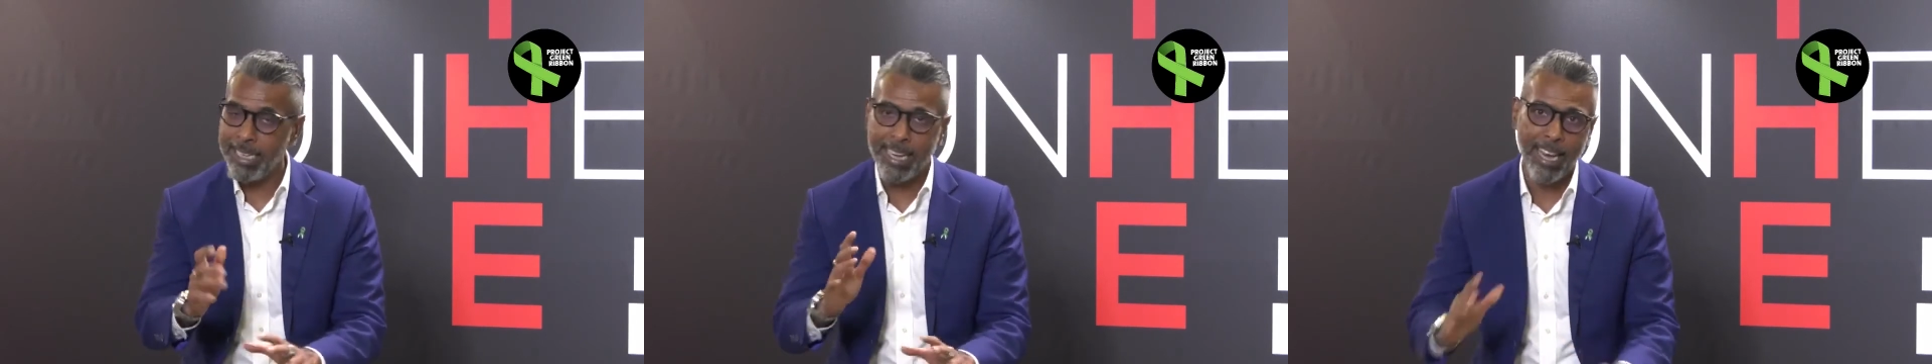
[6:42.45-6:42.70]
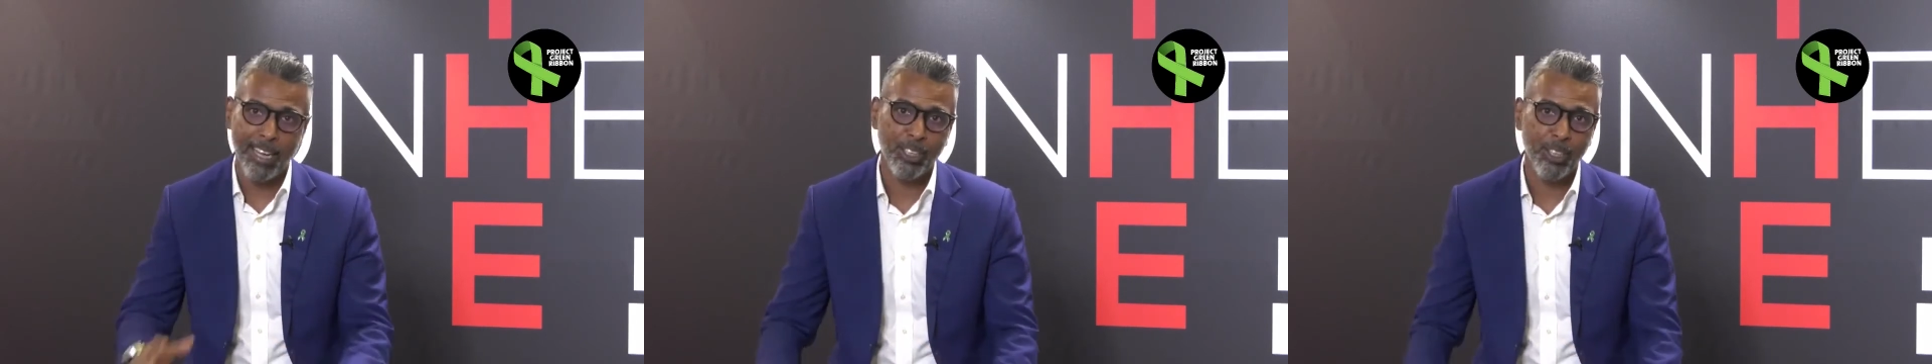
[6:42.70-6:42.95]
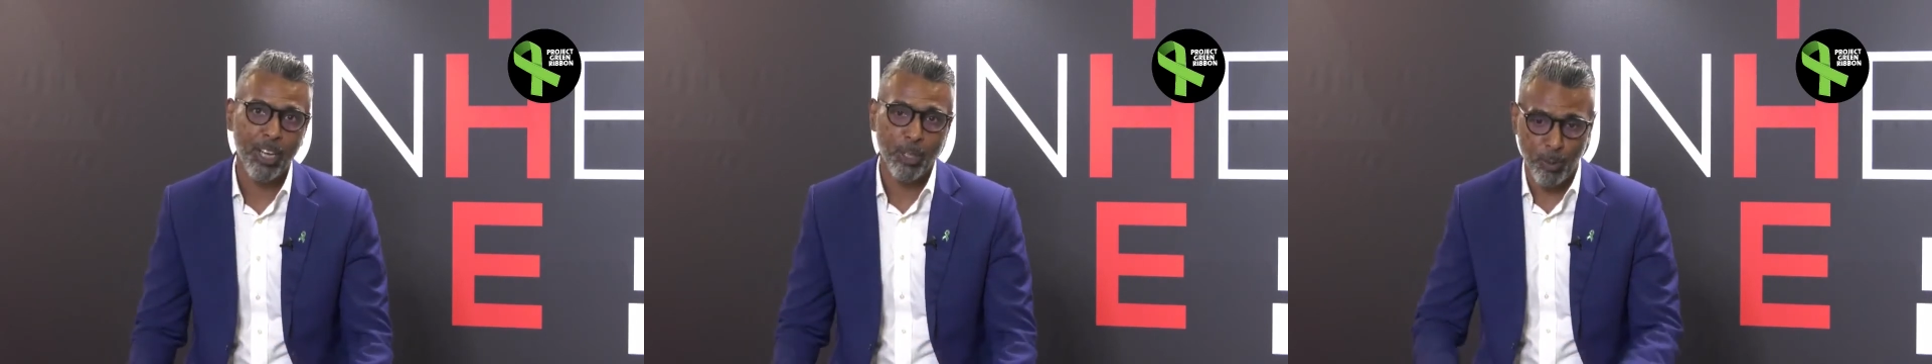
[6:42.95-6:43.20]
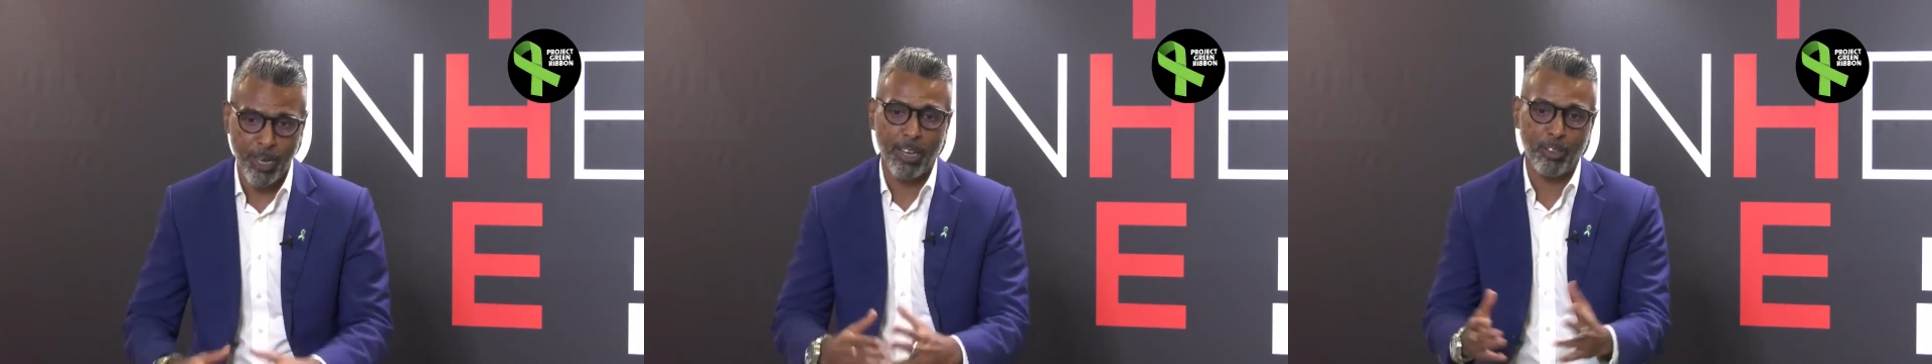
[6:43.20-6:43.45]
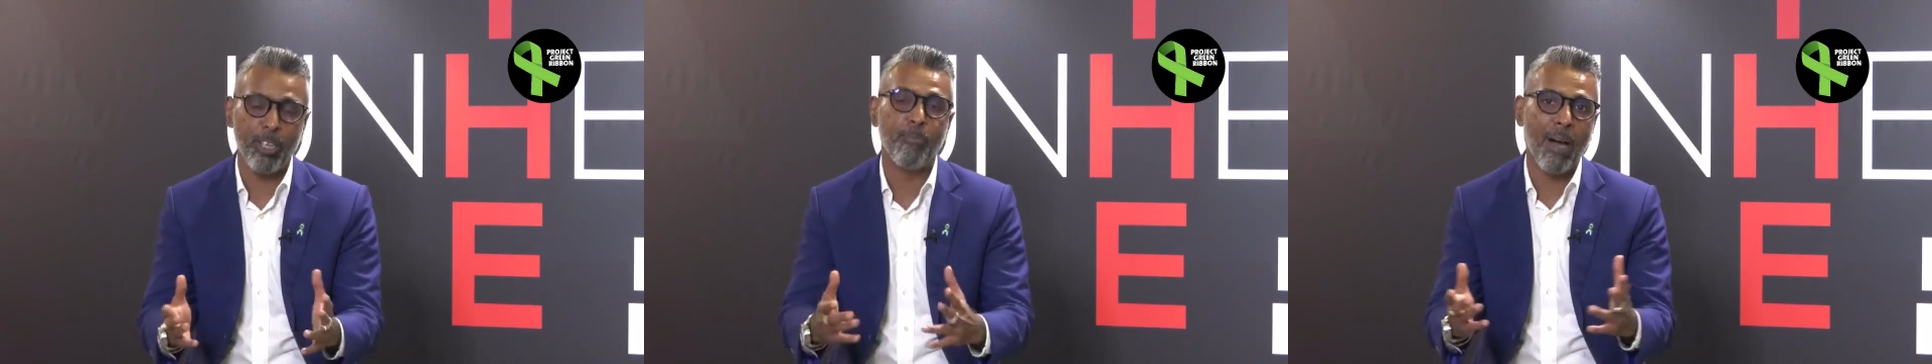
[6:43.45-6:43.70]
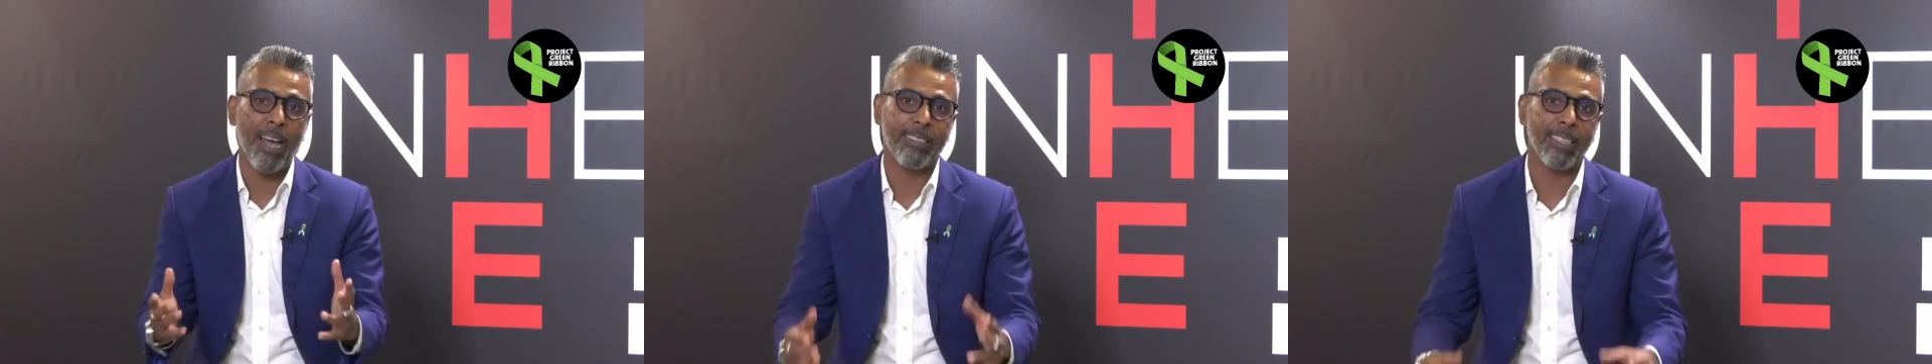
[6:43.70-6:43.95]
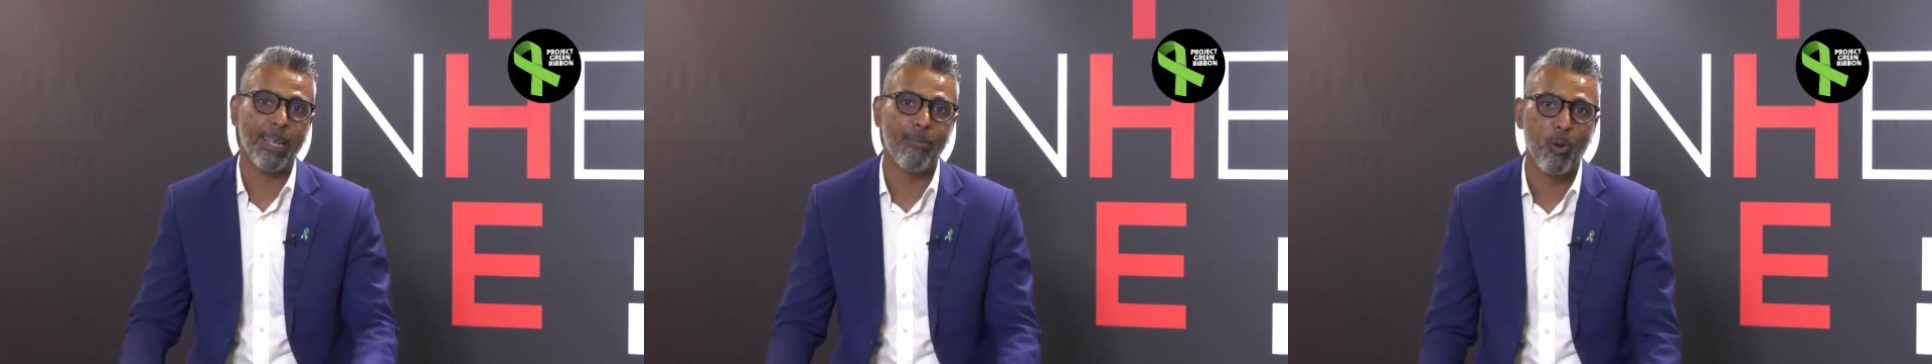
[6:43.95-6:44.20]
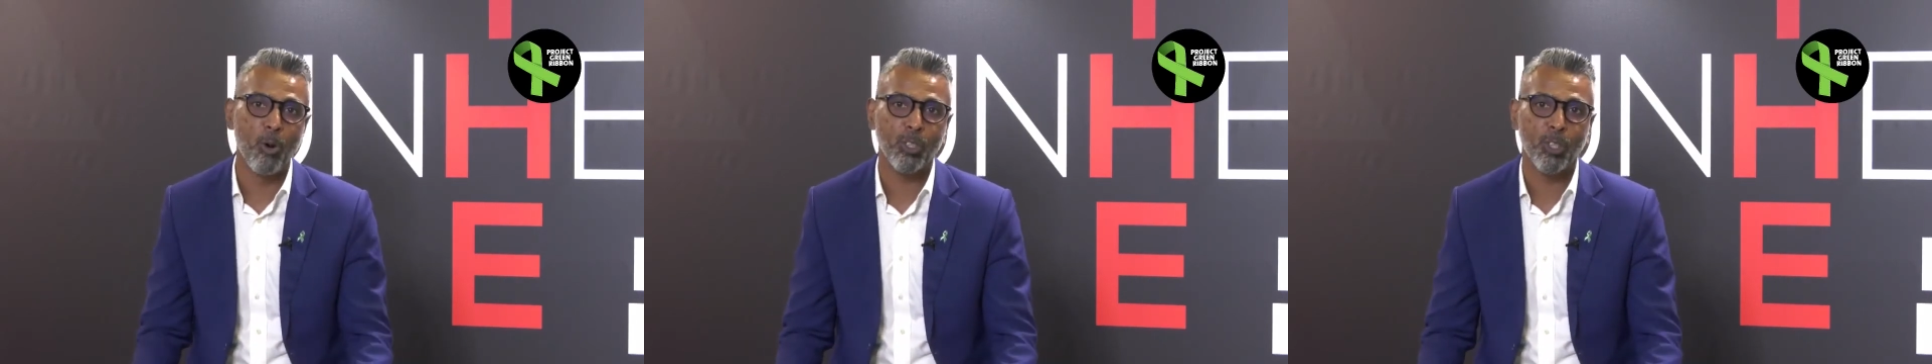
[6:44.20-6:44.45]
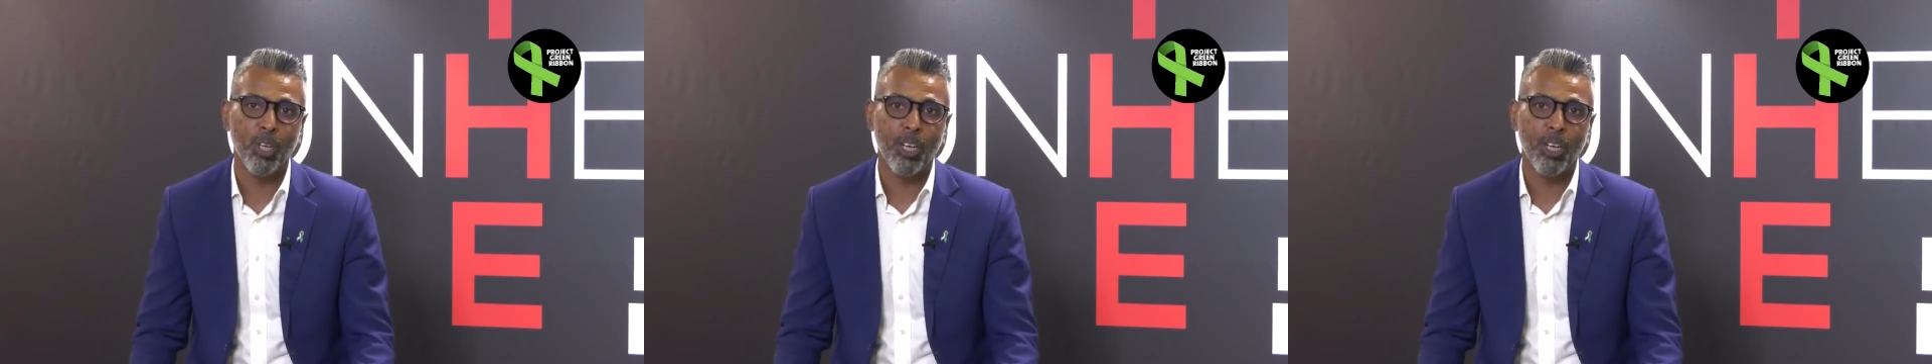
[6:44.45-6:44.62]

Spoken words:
cash. You can actually buy certain books.